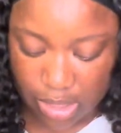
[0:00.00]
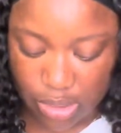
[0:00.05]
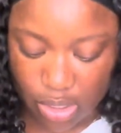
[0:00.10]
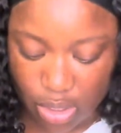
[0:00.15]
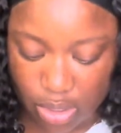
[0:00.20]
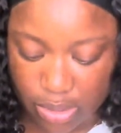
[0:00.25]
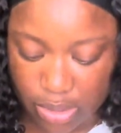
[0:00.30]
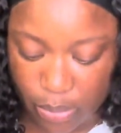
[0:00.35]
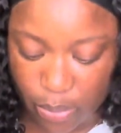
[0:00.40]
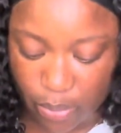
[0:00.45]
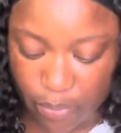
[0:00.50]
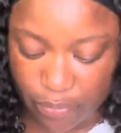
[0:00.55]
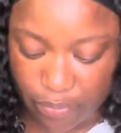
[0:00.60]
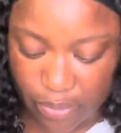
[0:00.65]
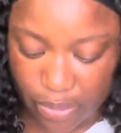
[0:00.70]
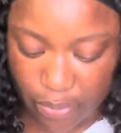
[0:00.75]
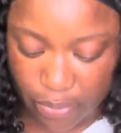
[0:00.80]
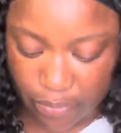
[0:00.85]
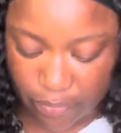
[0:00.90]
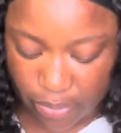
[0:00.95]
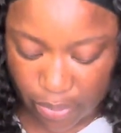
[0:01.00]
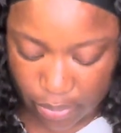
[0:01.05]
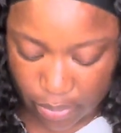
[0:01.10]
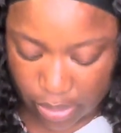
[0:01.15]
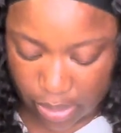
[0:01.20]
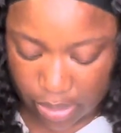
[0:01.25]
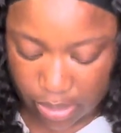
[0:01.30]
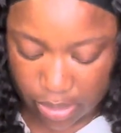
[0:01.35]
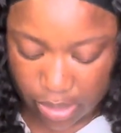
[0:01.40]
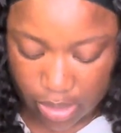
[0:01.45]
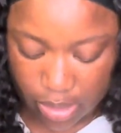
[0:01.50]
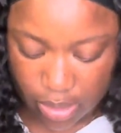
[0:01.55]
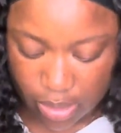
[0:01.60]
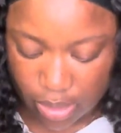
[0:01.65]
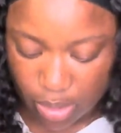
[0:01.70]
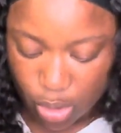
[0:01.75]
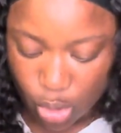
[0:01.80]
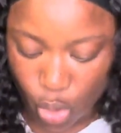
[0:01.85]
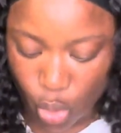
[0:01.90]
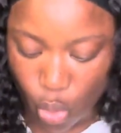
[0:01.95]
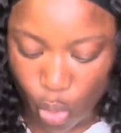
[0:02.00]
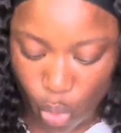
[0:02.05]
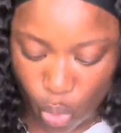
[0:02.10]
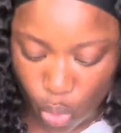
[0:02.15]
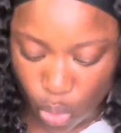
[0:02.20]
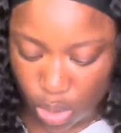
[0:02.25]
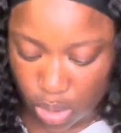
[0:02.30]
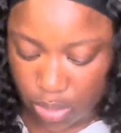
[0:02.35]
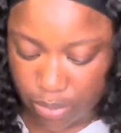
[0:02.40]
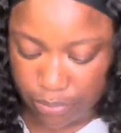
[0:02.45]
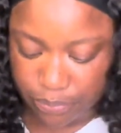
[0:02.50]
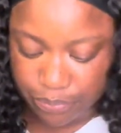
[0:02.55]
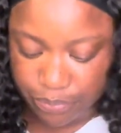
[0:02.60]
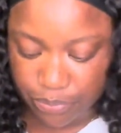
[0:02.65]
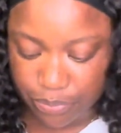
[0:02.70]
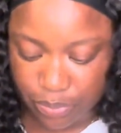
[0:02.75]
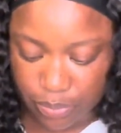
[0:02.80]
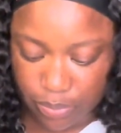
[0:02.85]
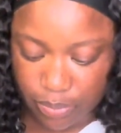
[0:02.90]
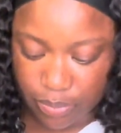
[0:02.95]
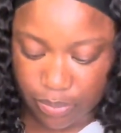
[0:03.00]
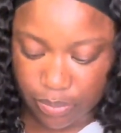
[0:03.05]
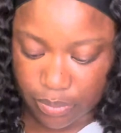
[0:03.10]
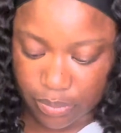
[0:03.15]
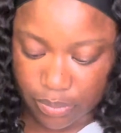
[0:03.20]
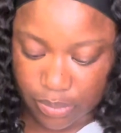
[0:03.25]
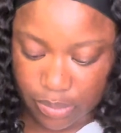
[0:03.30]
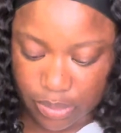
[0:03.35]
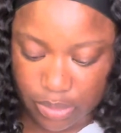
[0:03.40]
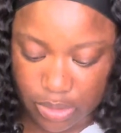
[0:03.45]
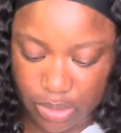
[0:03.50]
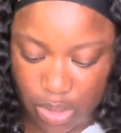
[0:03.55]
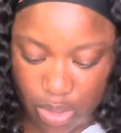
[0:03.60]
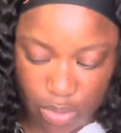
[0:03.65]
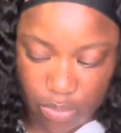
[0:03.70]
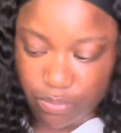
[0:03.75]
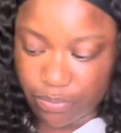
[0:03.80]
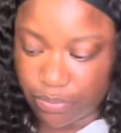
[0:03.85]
thought they were very, very cool. So,